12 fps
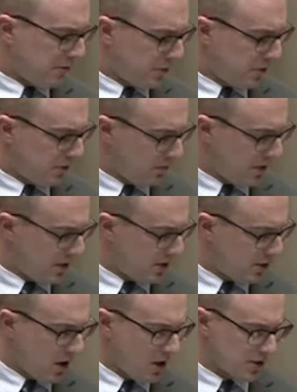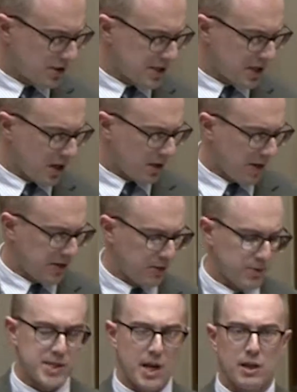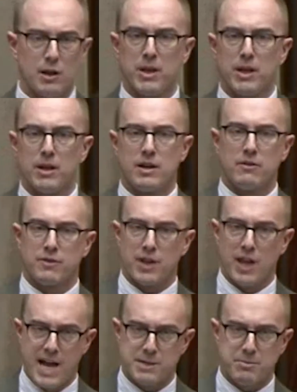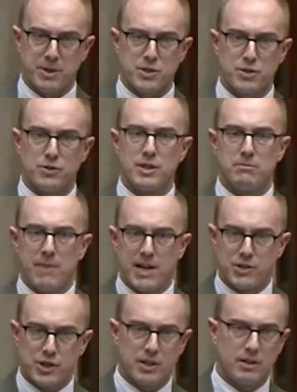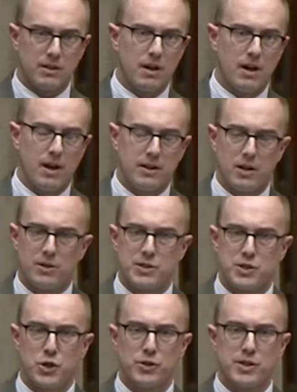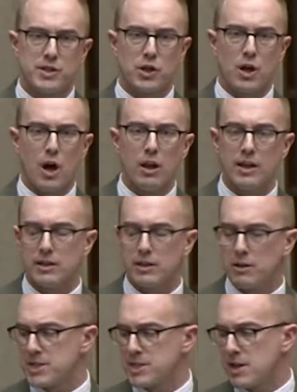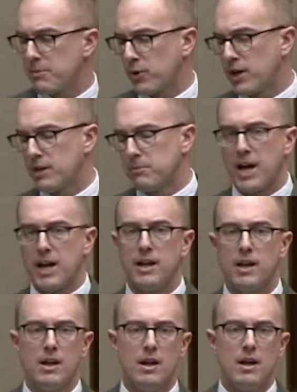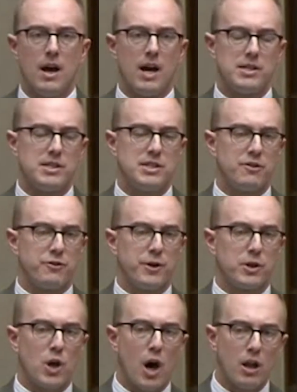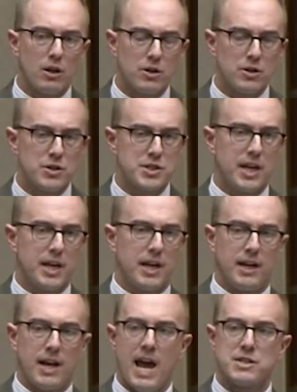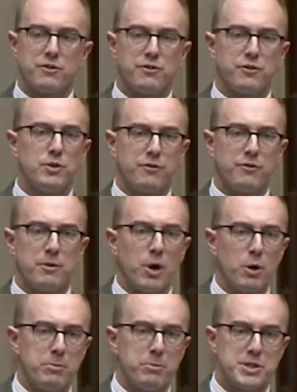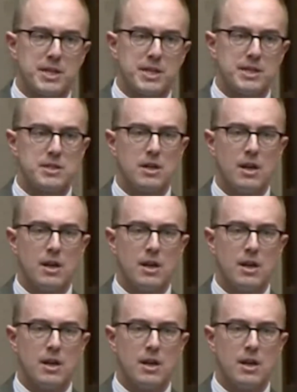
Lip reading: you'd indulge, let's talk about the recyclability of glass, because you did mention, it's turned into cullet, could be separated by different colors and has a few different purposes.